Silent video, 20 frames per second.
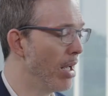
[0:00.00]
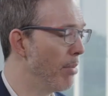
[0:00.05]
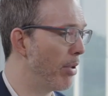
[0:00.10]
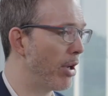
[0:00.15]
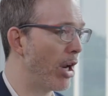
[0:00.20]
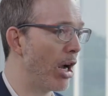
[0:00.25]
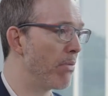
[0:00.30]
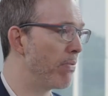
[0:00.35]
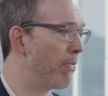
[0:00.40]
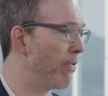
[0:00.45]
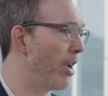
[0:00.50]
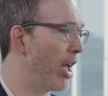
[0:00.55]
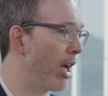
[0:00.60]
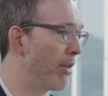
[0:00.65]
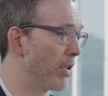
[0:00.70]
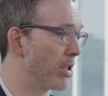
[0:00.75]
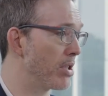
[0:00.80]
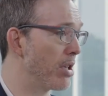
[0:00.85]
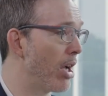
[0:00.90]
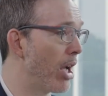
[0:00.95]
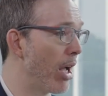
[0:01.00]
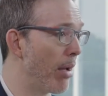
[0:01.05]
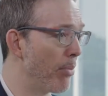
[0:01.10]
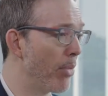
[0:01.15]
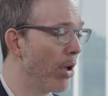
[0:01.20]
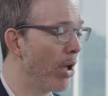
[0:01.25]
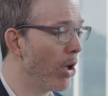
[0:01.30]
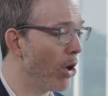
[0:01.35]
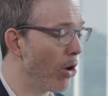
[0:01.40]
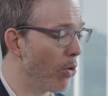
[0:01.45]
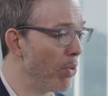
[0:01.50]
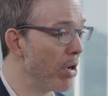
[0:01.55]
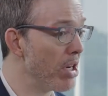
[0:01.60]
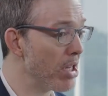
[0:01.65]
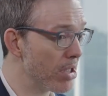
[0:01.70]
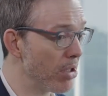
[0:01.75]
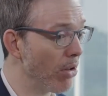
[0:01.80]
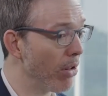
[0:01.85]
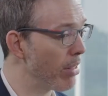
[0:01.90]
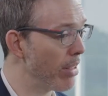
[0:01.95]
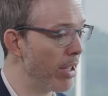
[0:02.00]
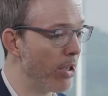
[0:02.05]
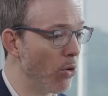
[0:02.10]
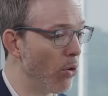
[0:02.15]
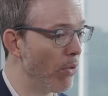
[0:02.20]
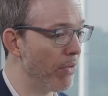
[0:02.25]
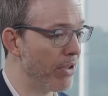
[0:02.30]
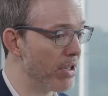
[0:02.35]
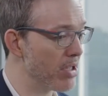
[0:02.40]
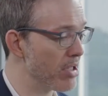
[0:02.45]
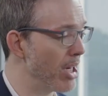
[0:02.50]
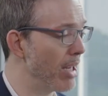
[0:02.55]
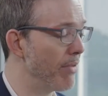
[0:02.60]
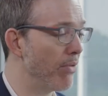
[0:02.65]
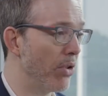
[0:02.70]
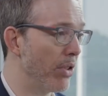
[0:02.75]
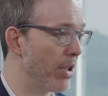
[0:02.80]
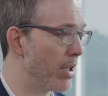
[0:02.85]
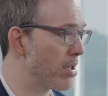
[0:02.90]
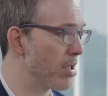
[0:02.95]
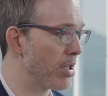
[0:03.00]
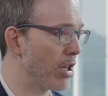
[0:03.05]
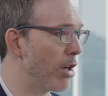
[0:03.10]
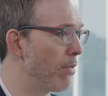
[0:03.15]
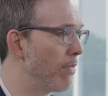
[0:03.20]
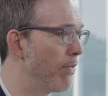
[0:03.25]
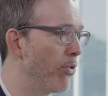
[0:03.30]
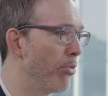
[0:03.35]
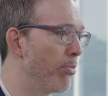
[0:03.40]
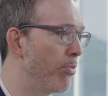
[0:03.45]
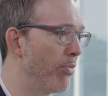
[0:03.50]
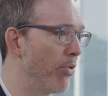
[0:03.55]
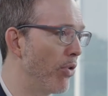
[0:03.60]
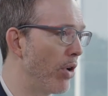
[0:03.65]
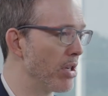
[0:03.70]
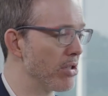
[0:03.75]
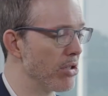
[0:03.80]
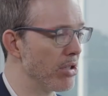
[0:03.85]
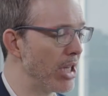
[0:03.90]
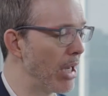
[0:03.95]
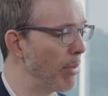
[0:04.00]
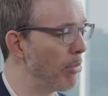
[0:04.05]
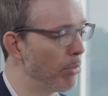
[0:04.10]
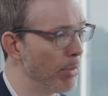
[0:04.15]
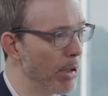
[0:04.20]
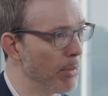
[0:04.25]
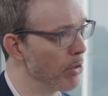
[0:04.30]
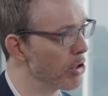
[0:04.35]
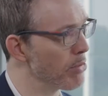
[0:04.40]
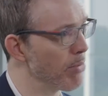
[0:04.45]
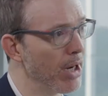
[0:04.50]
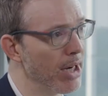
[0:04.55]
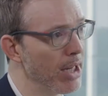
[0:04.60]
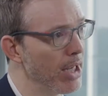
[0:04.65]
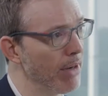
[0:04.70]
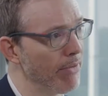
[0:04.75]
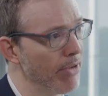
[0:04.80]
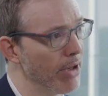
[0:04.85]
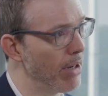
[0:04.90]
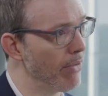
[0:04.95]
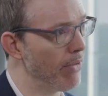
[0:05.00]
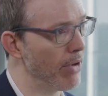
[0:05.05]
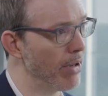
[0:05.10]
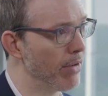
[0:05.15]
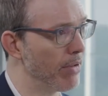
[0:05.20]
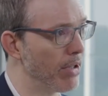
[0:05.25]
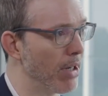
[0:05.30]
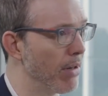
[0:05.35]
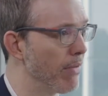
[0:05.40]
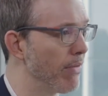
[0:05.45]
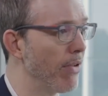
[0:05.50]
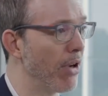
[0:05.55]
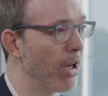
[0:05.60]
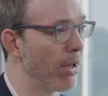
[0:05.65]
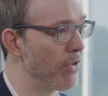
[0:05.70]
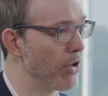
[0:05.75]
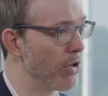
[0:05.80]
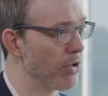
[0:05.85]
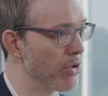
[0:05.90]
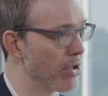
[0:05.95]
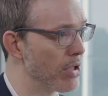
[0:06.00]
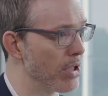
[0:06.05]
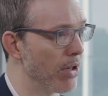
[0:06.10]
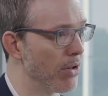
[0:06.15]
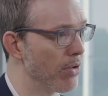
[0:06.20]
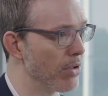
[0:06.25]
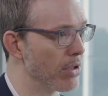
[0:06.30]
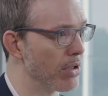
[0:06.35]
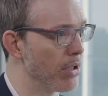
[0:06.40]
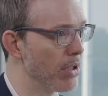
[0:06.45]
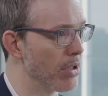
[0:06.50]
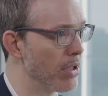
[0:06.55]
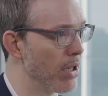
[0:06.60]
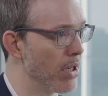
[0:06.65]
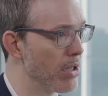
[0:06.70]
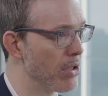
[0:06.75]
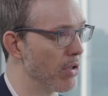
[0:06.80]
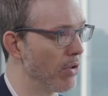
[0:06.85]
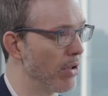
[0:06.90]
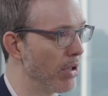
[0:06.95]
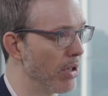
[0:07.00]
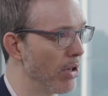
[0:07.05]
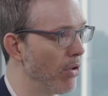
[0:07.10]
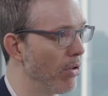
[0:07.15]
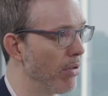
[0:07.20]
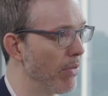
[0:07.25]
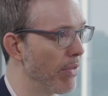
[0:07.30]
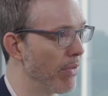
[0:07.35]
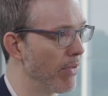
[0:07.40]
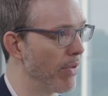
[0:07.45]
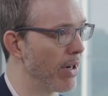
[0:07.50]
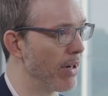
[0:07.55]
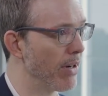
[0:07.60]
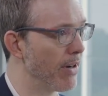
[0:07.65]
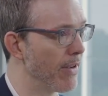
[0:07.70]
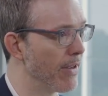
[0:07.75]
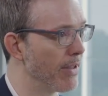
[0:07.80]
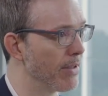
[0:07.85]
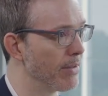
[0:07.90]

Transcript: But hopefully over time, we still think off this level, there's scope for us to double people's money every kind of 5 years or so is still the goal of the fund.